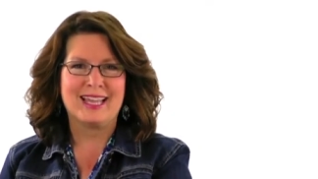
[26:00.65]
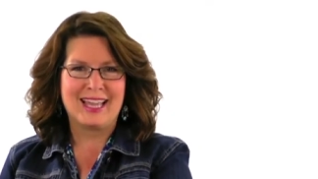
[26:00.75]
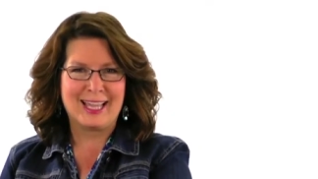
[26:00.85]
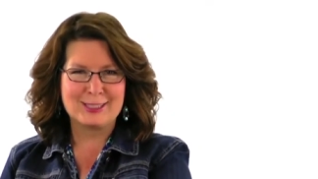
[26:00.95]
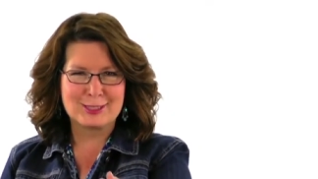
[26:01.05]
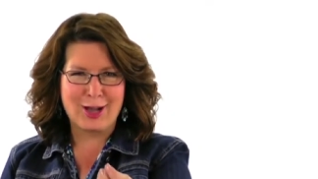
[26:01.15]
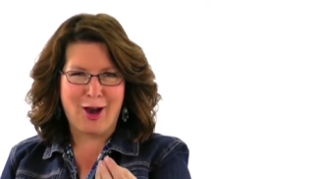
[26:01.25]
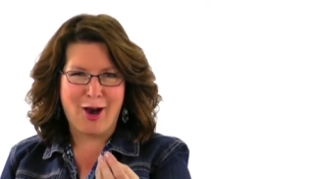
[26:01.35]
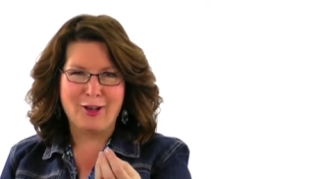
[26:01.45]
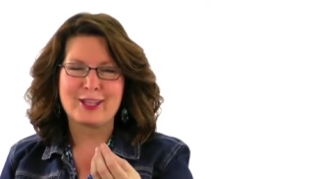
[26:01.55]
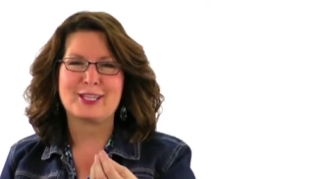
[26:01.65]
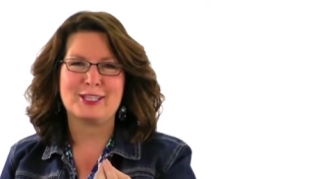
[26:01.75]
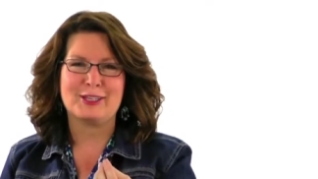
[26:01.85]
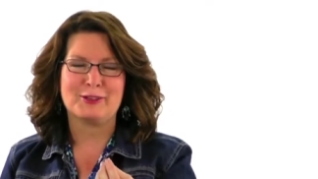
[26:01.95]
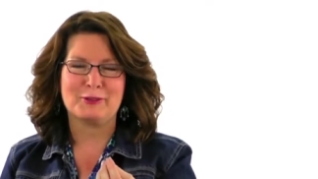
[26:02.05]
He's calling
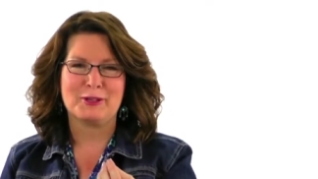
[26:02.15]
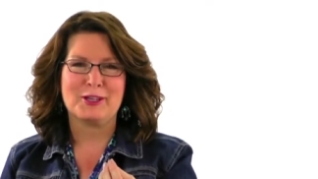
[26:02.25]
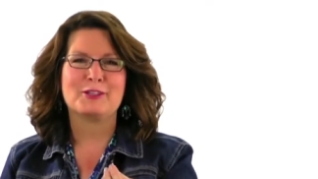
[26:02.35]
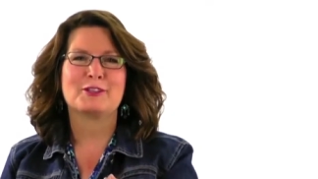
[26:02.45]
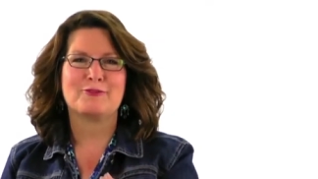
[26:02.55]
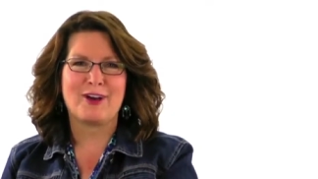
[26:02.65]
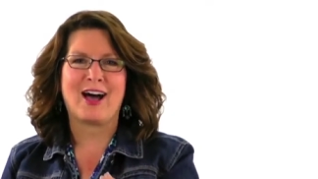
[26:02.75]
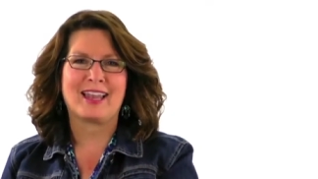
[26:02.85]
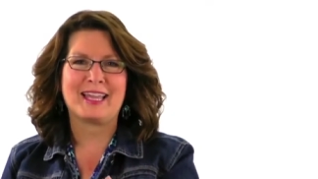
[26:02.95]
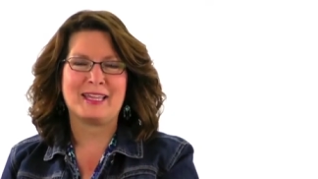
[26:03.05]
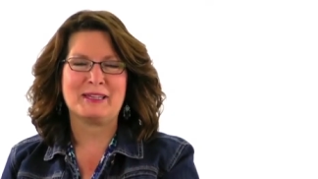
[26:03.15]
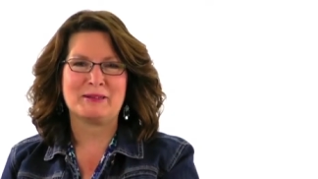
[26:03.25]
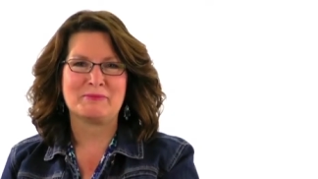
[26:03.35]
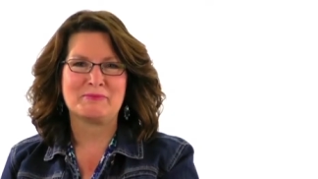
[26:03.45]
you to follow Him.